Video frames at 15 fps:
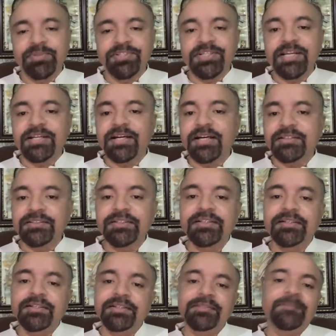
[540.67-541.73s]
like
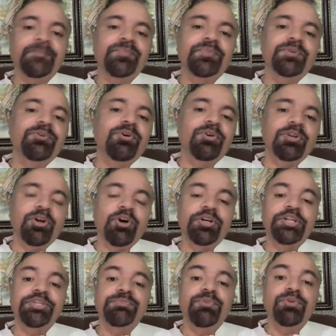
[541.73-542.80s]
artillery or long
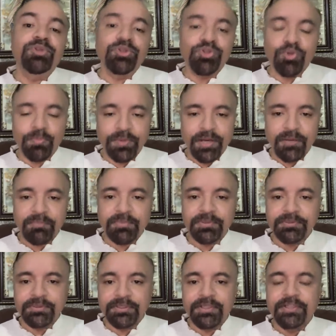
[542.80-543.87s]
range mortars open up.
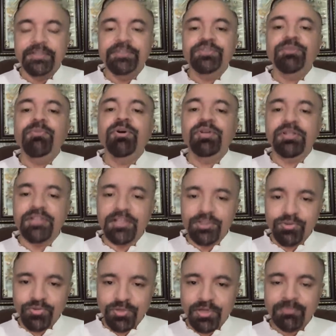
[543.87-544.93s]
So mortars
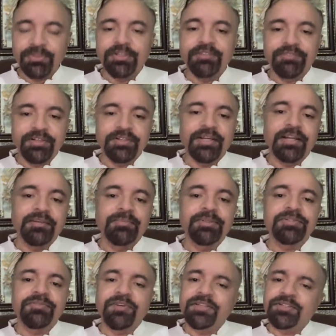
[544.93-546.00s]
also come in different
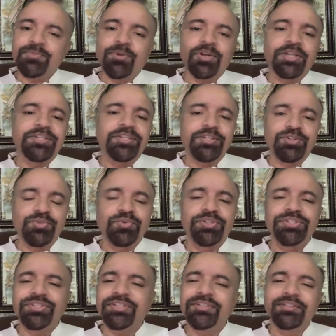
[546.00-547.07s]
calibers. One smallest is
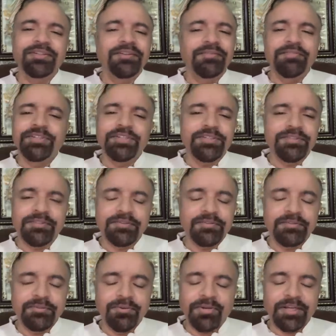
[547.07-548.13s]
2-inch, which is
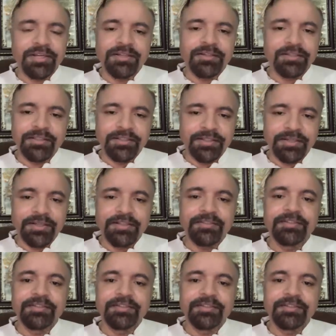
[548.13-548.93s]
okay, nothing great.